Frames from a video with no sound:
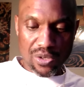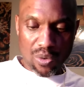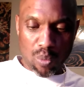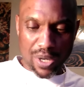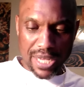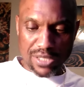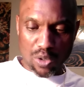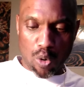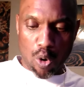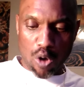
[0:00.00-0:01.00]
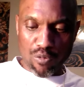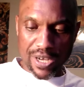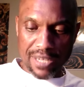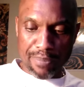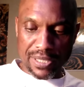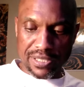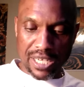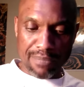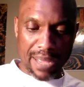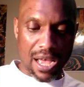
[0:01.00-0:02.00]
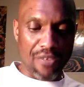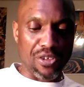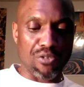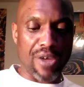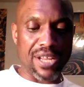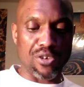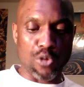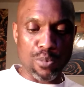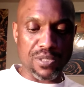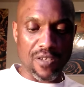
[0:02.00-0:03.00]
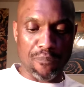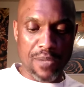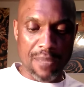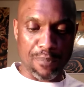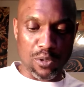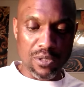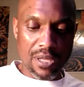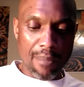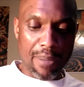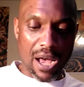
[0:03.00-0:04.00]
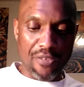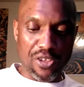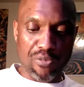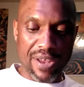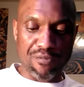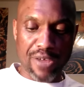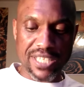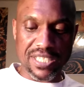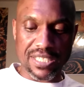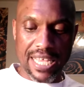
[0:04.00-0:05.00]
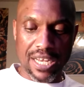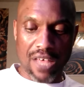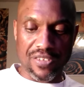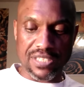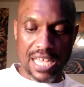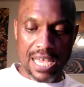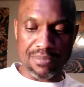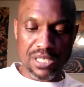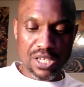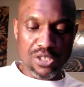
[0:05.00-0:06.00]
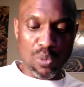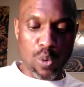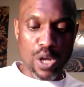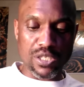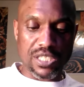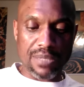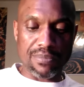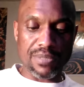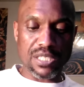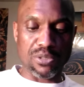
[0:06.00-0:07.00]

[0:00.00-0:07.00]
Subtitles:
What has already been done by other great groups of people, by other great races at other times, the world seems to